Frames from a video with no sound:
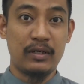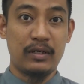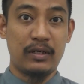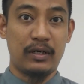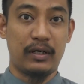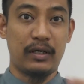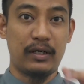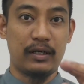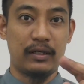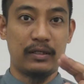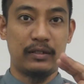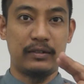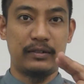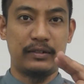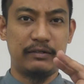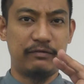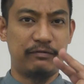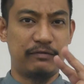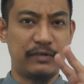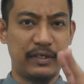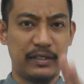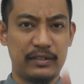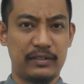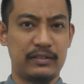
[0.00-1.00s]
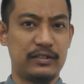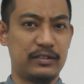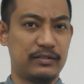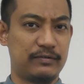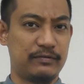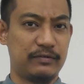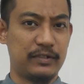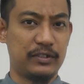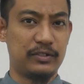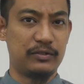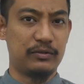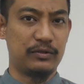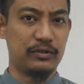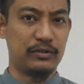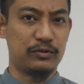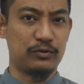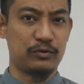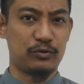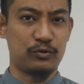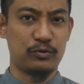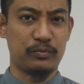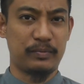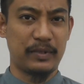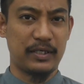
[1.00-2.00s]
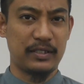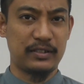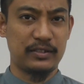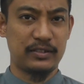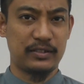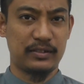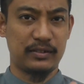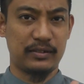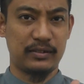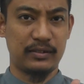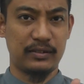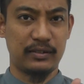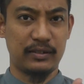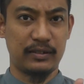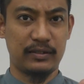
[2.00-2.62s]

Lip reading: I'll divide this video into two parts.